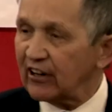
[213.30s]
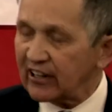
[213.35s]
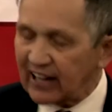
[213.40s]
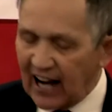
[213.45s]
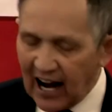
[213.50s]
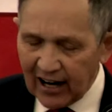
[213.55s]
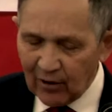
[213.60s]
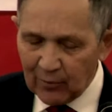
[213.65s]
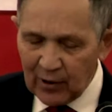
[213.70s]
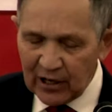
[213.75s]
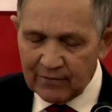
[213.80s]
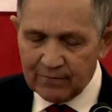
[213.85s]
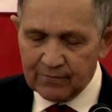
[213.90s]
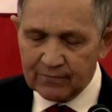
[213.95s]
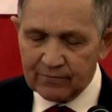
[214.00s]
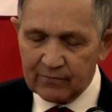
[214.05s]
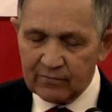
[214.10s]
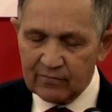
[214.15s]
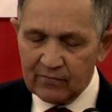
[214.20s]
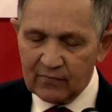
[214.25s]
economy.
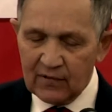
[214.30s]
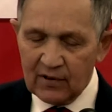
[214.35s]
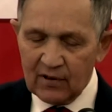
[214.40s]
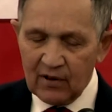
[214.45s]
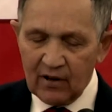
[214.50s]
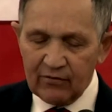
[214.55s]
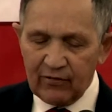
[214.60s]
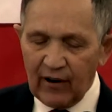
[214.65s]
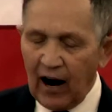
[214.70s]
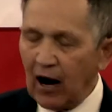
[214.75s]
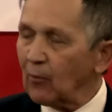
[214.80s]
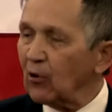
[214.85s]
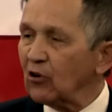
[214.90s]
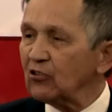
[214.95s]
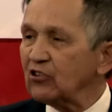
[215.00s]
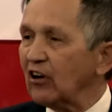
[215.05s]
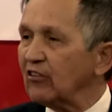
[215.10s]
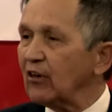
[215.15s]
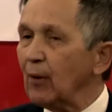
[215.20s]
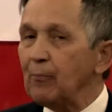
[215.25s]

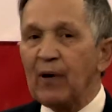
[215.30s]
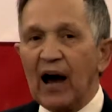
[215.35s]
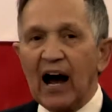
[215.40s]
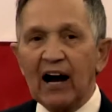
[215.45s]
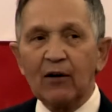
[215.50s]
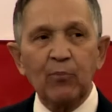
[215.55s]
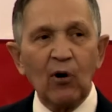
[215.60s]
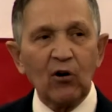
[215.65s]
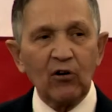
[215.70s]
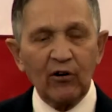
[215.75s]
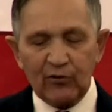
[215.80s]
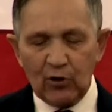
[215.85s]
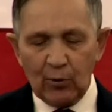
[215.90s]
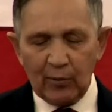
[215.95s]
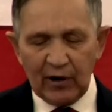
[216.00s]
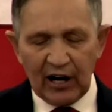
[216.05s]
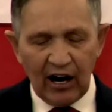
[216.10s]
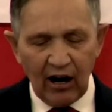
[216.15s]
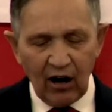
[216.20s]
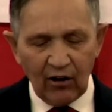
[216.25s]
Farmers are the backbone of
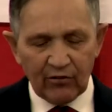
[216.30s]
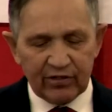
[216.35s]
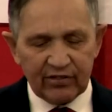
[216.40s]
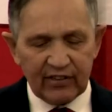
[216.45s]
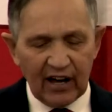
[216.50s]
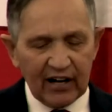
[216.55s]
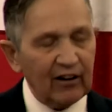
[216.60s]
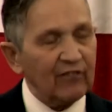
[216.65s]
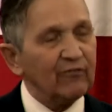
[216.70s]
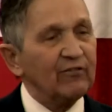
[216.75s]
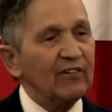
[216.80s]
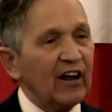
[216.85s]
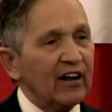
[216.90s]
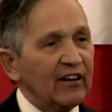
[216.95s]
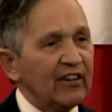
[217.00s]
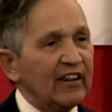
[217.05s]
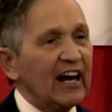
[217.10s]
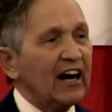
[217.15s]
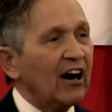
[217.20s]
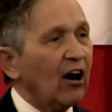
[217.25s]
human health,
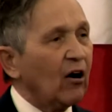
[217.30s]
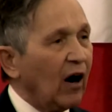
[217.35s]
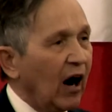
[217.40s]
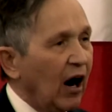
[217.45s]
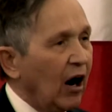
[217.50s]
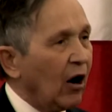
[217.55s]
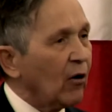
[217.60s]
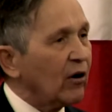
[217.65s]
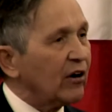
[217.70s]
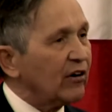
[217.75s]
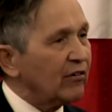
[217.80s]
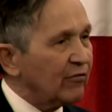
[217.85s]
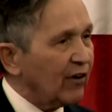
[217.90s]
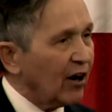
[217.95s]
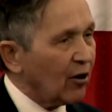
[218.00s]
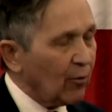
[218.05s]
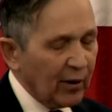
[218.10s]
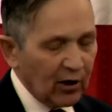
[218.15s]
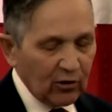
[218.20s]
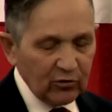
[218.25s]
and they are our
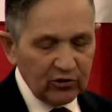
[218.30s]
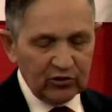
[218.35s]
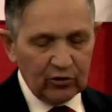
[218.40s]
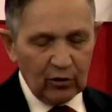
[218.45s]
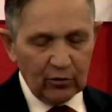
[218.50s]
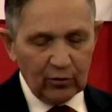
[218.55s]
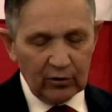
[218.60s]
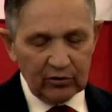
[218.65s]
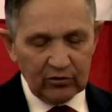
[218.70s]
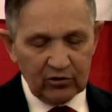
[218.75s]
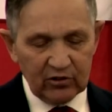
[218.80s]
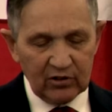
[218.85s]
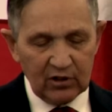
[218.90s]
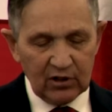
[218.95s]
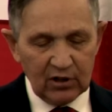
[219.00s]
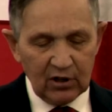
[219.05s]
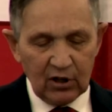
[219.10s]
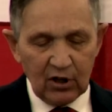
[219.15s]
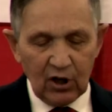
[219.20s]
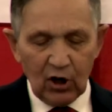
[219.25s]
environmental stewards.
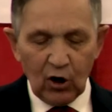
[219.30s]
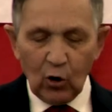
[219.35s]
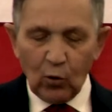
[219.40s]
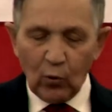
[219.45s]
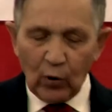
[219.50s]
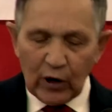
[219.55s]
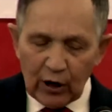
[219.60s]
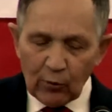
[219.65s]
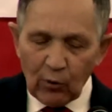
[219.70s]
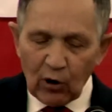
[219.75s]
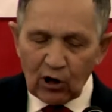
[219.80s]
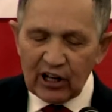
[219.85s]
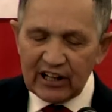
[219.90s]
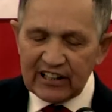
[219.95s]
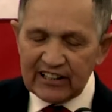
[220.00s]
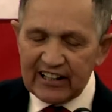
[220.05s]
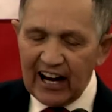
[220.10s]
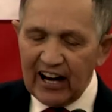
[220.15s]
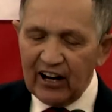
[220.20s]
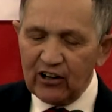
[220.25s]
We will
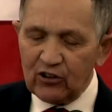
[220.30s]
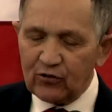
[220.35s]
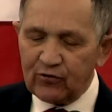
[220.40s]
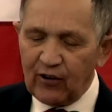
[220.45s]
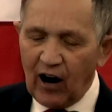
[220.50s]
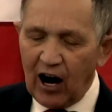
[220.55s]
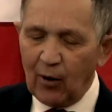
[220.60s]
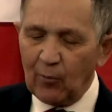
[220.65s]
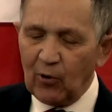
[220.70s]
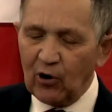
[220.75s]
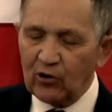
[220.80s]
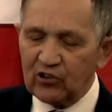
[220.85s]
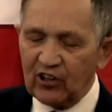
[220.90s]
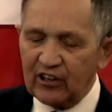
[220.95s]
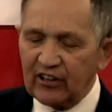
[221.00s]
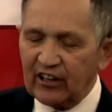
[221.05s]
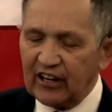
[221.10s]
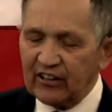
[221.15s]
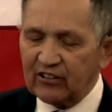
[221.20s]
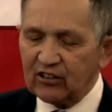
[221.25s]
engage farmers
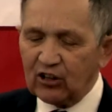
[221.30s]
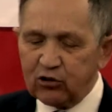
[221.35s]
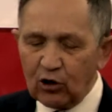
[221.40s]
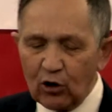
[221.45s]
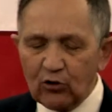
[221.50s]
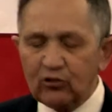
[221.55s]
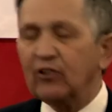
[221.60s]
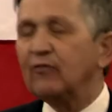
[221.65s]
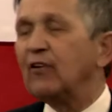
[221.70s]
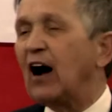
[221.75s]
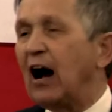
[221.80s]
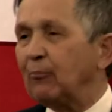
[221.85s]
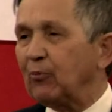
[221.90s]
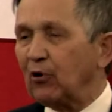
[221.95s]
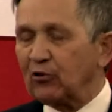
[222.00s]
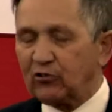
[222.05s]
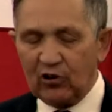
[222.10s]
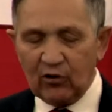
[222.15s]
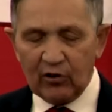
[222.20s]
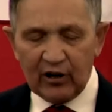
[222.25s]
in an inclusive
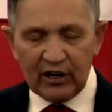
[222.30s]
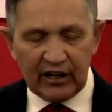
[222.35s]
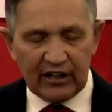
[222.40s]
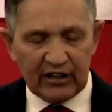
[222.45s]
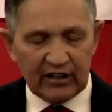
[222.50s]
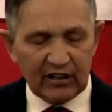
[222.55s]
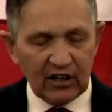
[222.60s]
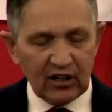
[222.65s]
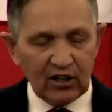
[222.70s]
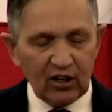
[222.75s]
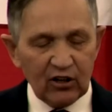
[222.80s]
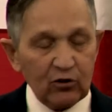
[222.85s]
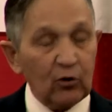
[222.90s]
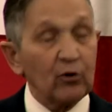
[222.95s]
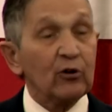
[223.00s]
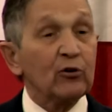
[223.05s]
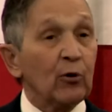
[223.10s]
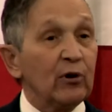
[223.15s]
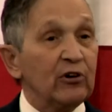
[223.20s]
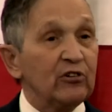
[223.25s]
opportunity
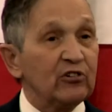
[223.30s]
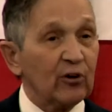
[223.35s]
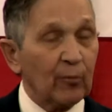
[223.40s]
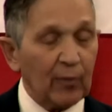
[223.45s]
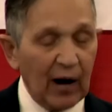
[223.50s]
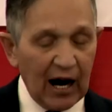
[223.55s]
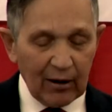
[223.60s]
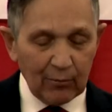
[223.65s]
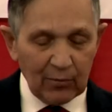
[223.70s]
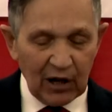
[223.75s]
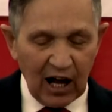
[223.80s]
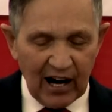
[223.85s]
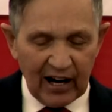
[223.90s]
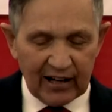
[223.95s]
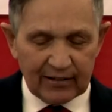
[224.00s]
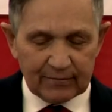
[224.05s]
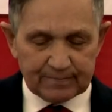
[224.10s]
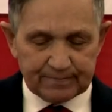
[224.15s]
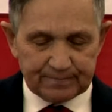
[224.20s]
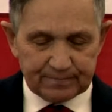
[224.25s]
to increase their bottom
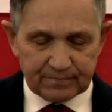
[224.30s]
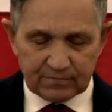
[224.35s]
line.